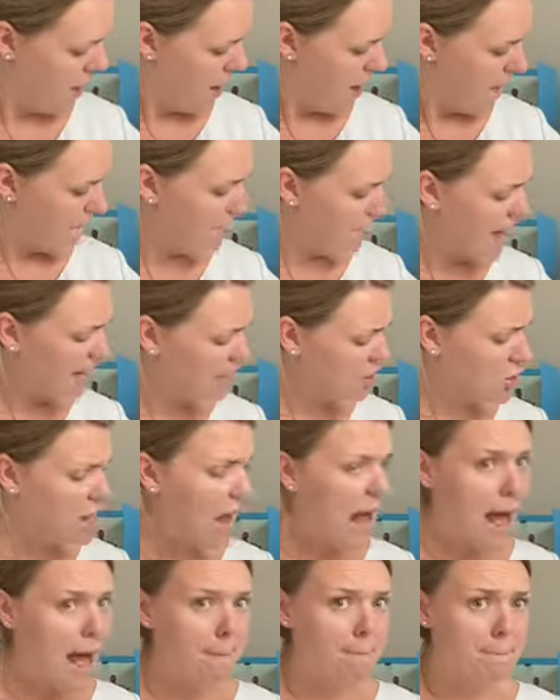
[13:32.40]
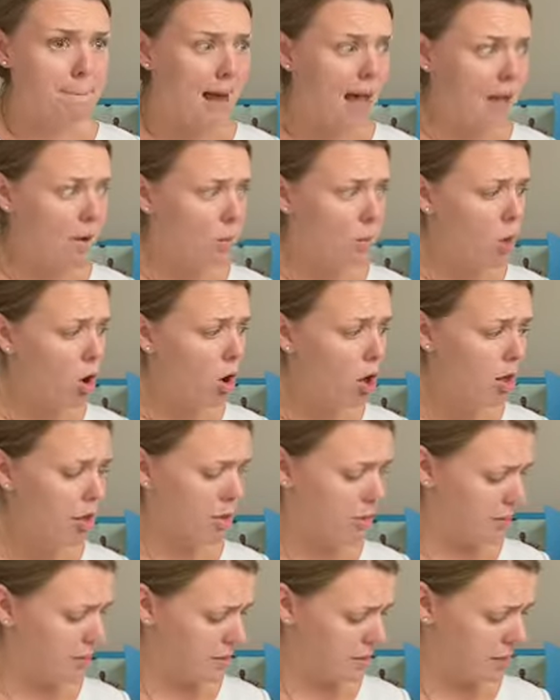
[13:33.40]
"My jam, my
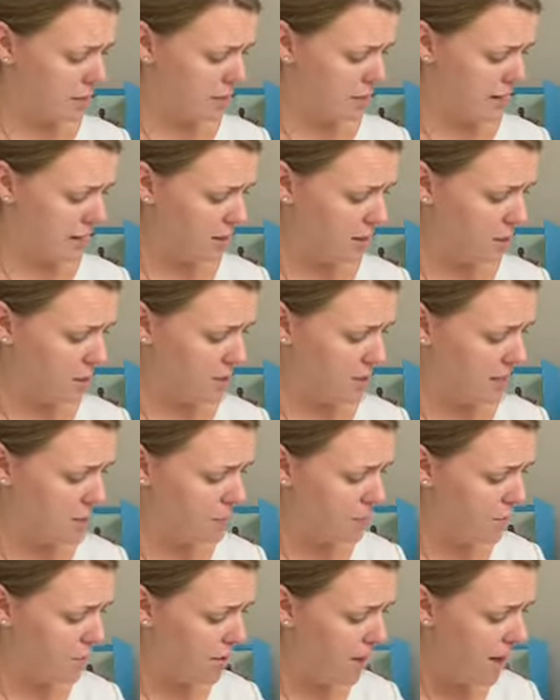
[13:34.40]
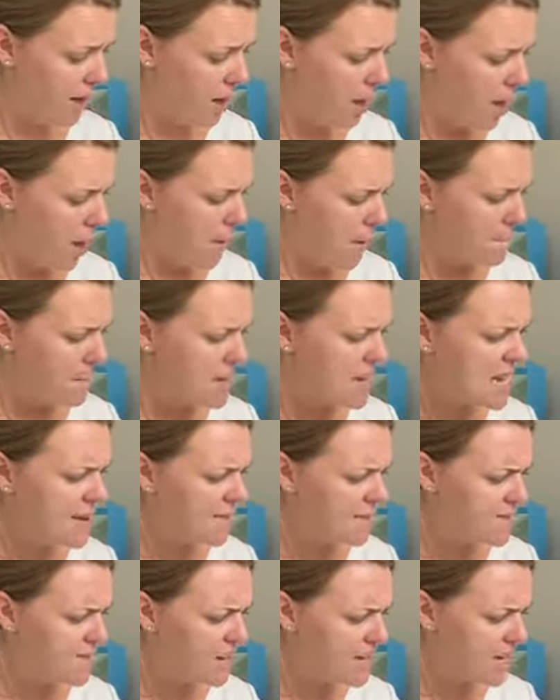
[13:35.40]
wolves," said Lucy's mother.
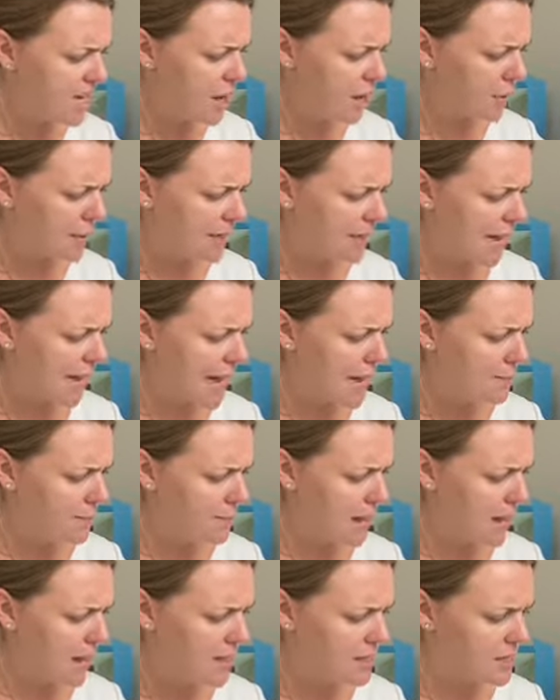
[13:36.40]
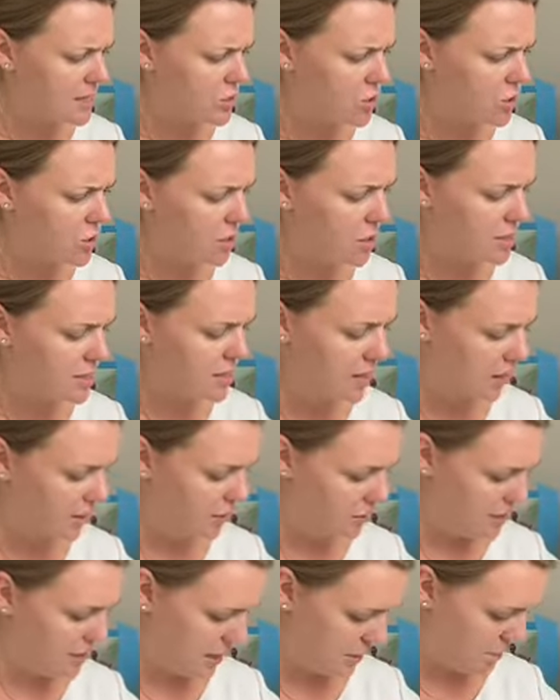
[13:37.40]
"My video game high score," said
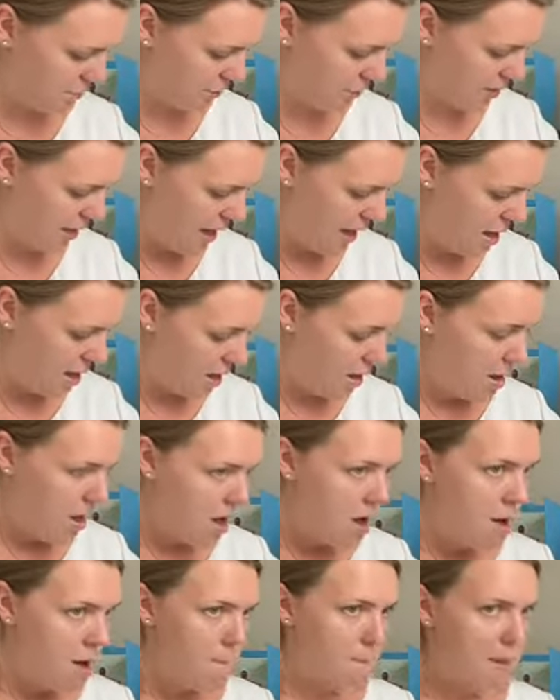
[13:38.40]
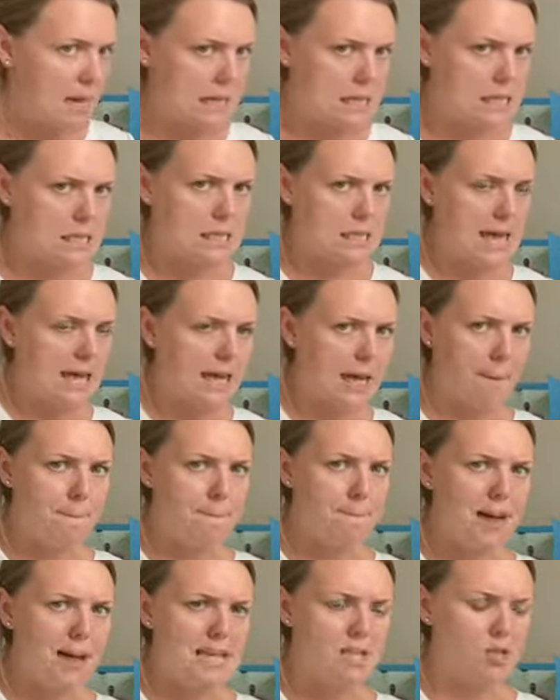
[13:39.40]
Lucy's brother. "My
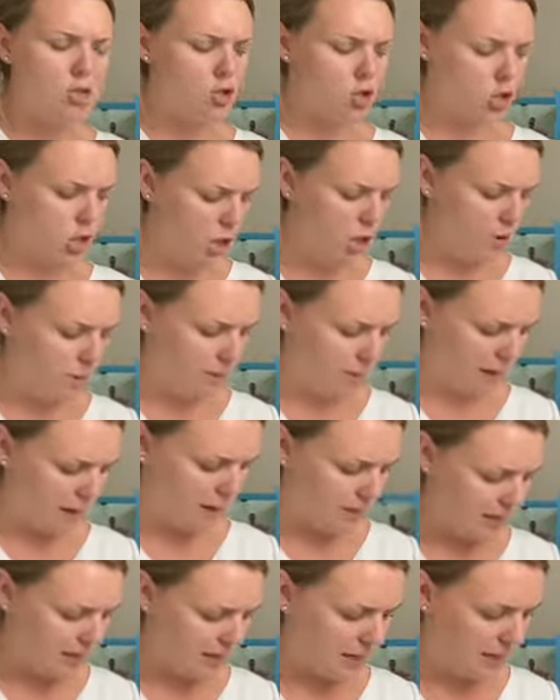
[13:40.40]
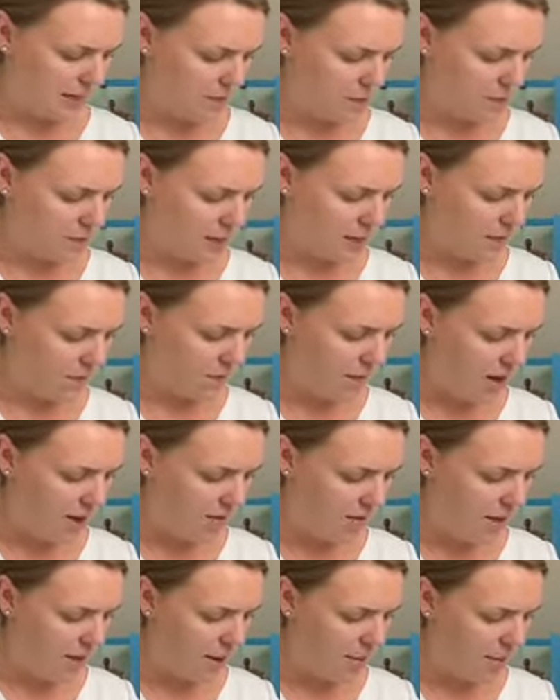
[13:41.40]
second best tuba," said Lucy's
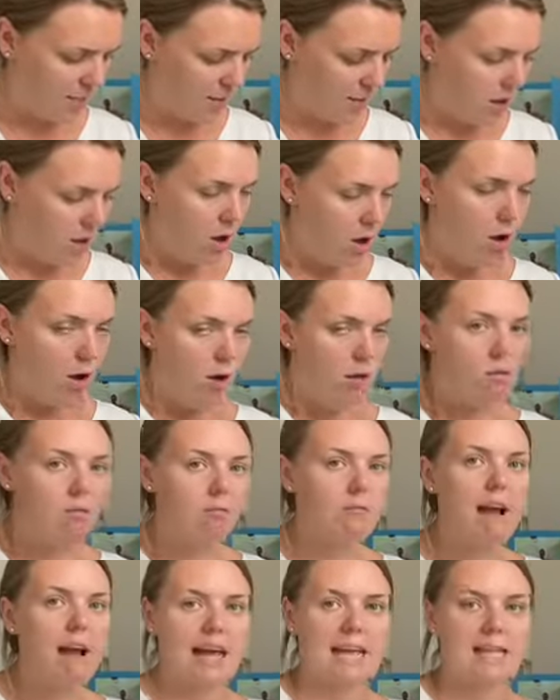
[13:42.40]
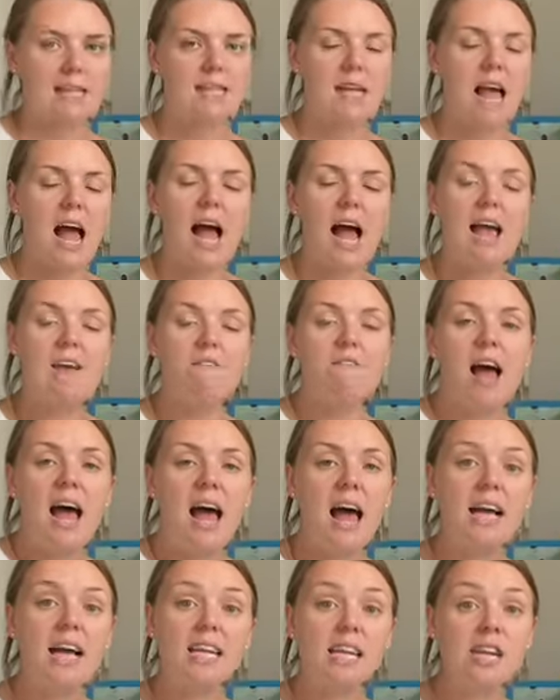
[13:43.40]
father. "Right, I've
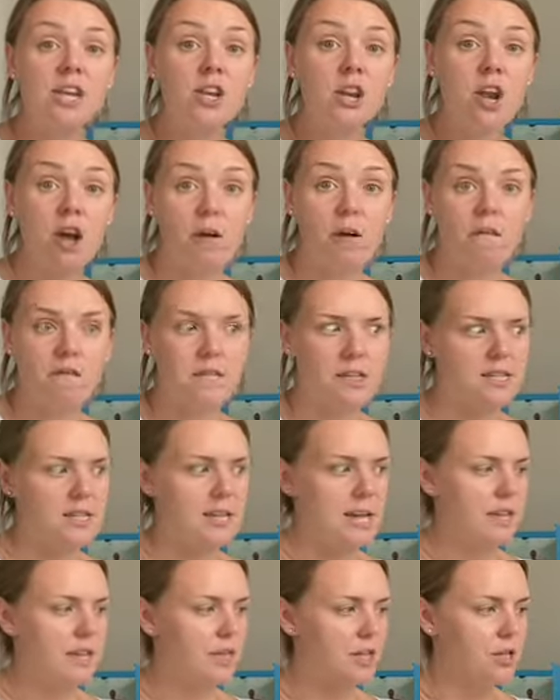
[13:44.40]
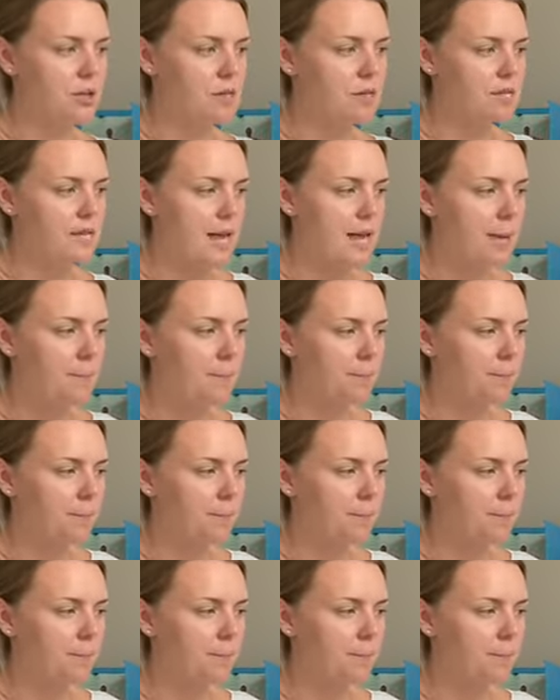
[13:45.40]
had enough," said Lucy.